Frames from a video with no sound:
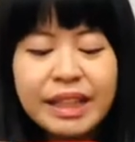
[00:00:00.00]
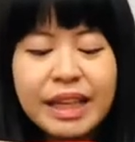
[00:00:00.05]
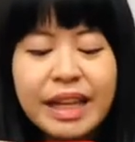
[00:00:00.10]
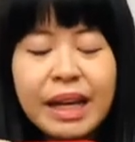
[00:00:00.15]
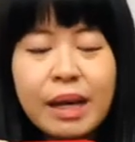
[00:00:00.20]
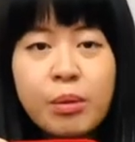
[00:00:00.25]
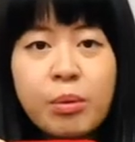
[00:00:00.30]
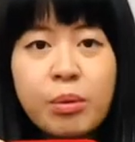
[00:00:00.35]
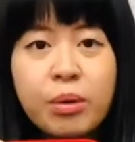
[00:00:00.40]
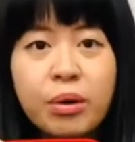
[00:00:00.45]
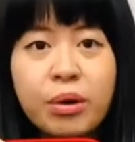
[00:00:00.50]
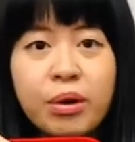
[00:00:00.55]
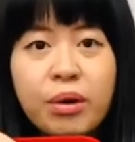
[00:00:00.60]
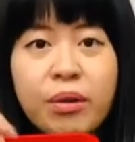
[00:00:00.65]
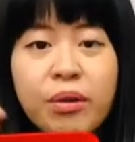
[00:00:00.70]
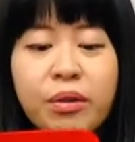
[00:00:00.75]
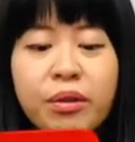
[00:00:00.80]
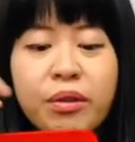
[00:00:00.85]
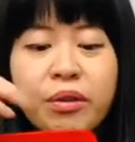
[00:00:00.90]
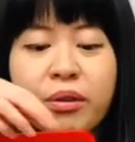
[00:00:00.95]
there
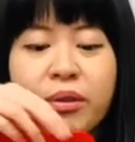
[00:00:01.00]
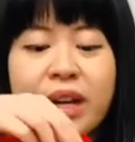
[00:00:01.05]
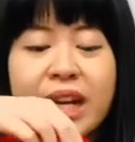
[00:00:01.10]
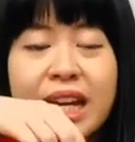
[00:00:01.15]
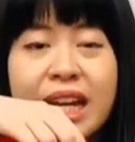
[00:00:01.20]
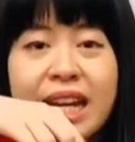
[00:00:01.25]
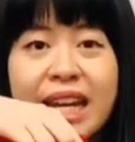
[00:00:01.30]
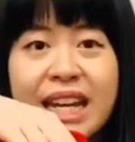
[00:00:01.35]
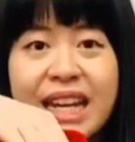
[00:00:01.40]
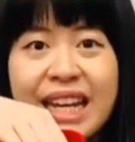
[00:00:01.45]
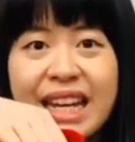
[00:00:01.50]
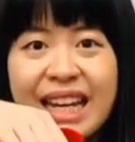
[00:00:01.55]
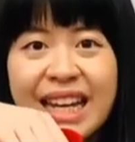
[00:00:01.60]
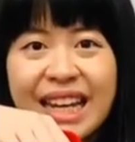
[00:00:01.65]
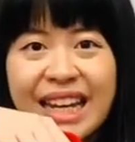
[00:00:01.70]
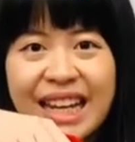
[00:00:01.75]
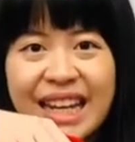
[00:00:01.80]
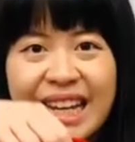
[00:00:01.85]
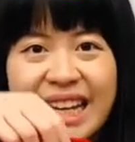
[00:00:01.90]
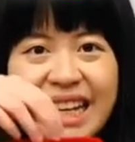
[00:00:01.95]
were
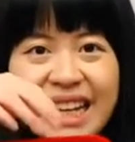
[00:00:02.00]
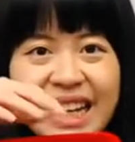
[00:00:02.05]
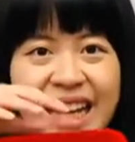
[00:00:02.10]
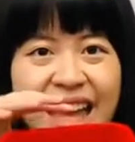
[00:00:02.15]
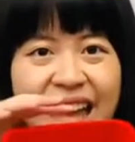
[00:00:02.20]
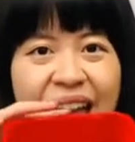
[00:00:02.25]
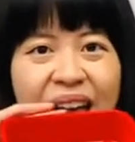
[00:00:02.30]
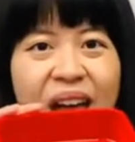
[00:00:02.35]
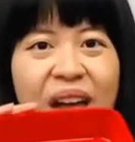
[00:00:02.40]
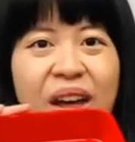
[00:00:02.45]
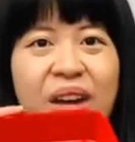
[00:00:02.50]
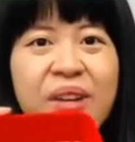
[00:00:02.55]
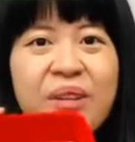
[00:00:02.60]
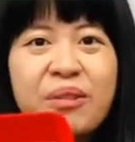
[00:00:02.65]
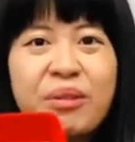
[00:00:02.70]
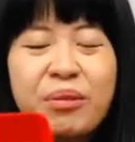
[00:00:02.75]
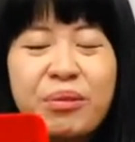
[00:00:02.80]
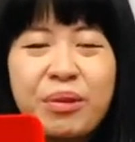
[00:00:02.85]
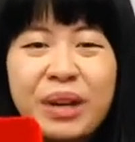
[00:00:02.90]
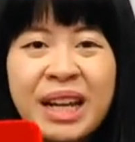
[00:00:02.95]
three.
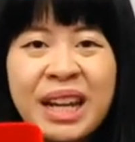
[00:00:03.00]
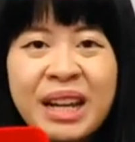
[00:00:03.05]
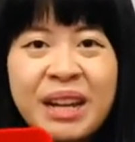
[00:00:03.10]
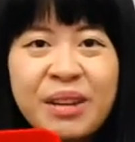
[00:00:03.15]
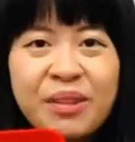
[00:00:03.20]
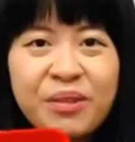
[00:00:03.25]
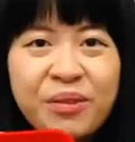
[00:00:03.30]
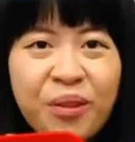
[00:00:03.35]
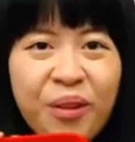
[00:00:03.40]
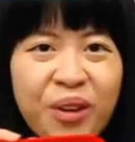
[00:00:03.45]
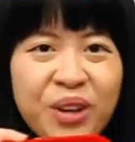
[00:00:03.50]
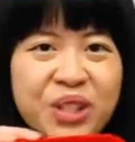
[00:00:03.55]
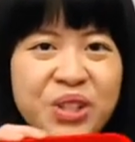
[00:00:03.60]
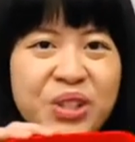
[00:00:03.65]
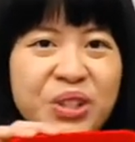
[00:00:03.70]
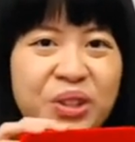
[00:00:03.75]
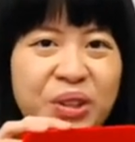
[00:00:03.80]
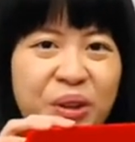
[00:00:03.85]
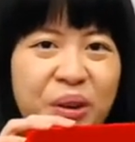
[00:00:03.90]
Three fortune